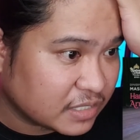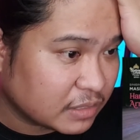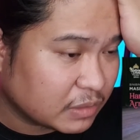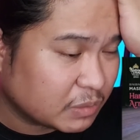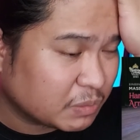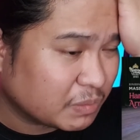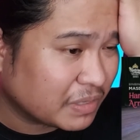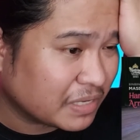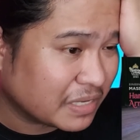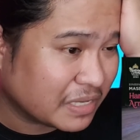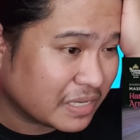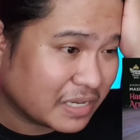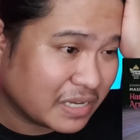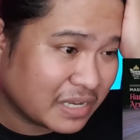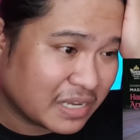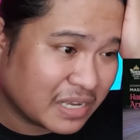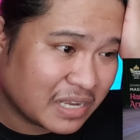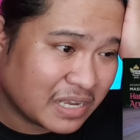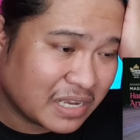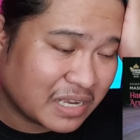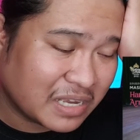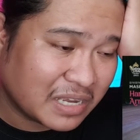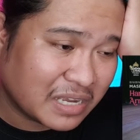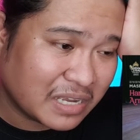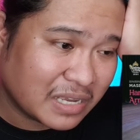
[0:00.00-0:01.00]
Oh my
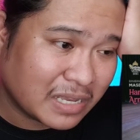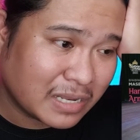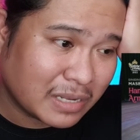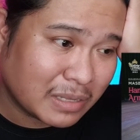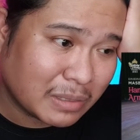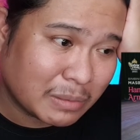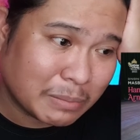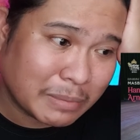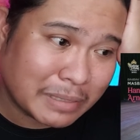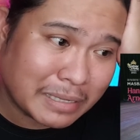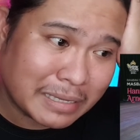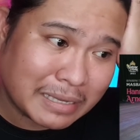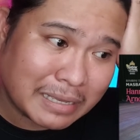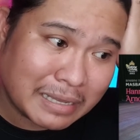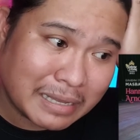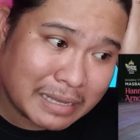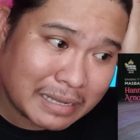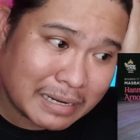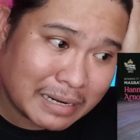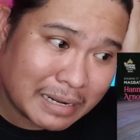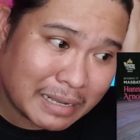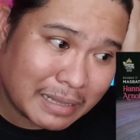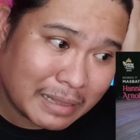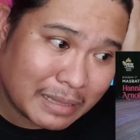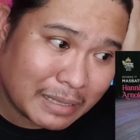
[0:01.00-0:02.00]
God, oh my
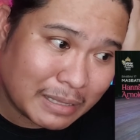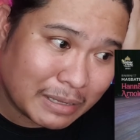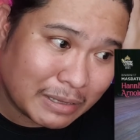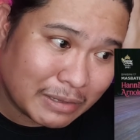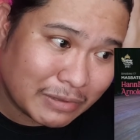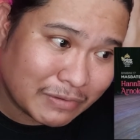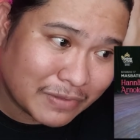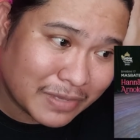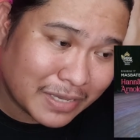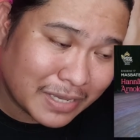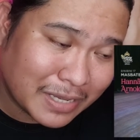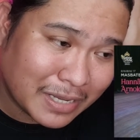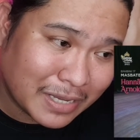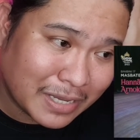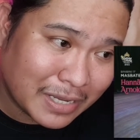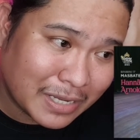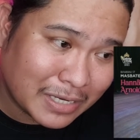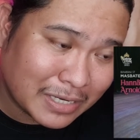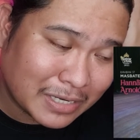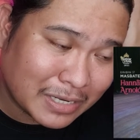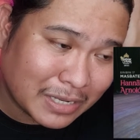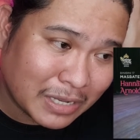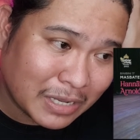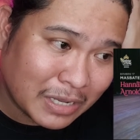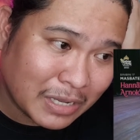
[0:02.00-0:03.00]
God, I love it.